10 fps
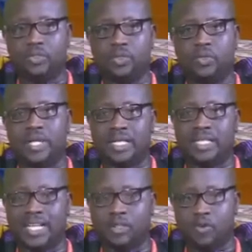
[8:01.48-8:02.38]
you know that
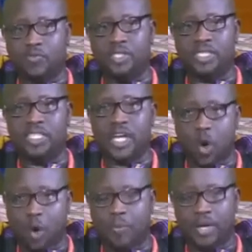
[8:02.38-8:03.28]
that office is a
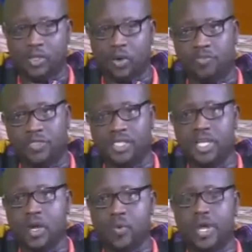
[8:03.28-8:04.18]
corporate office
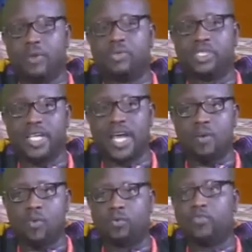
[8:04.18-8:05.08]
where we sell
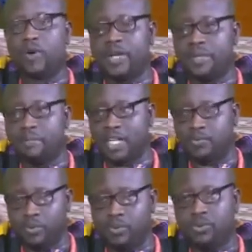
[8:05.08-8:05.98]
what we've already mass
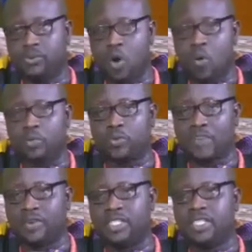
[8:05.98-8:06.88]
produced or what we
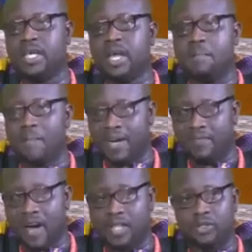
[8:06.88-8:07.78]
have already
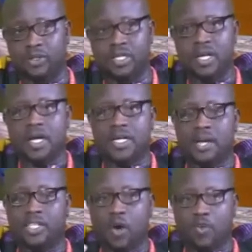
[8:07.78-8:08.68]
manufactured.
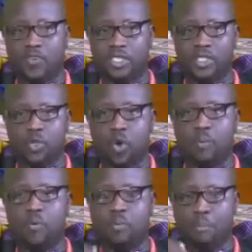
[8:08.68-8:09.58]
Now, the office is
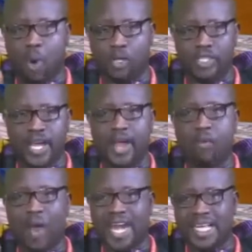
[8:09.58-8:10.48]
open Monday,
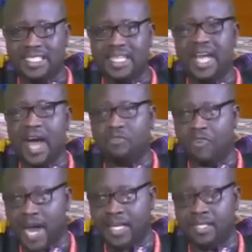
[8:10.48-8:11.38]
Wednesday, and
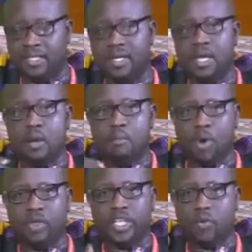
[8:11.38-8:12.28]
Friday.
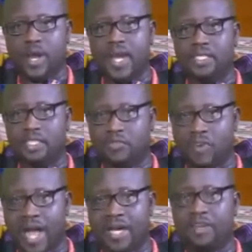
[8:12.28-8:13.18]
Monday, Wednesday,
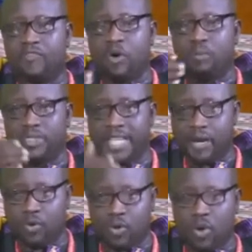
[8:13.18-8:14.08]
Friday from 10
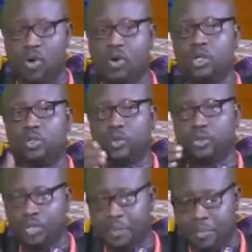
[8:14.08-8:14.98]
o'clock to
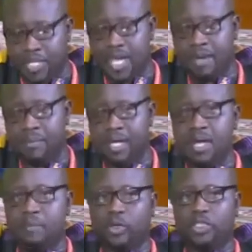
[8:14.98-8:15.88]
3 p.m.
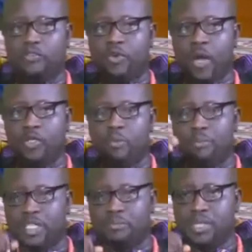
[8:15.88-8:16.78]
But if you want to
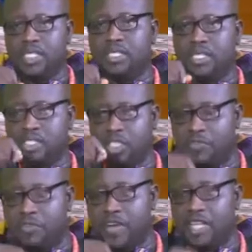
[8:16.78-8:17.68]
meet me, the chief
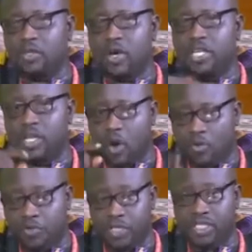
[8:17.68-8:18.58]
inventor, in the
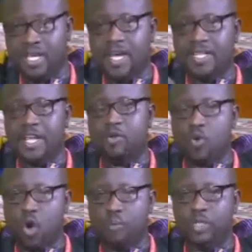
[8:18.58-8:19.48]
office, then you
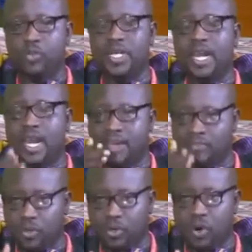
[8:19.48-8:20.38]
come between
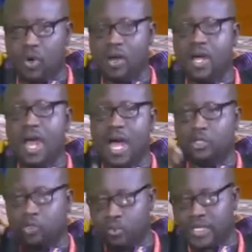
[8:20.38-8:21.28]
11 o'clock
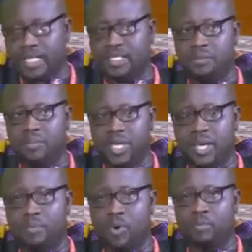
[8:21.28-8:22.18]
and 2:30
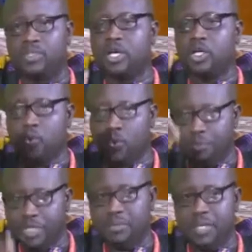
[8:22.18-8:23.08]
p.m. prompt. You will
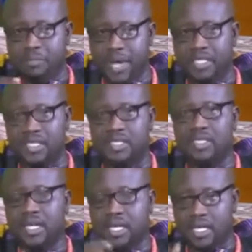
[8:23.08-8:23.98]
meet me in person
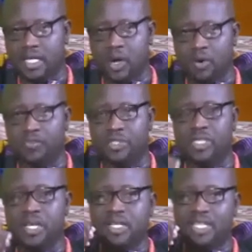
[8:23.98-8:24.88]
in the office.
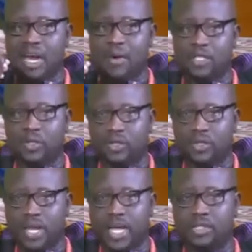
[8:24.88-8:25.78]
Then I want to also
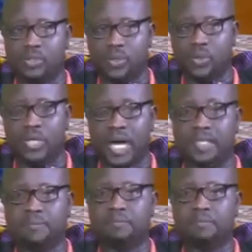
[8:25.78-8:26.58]
let you know that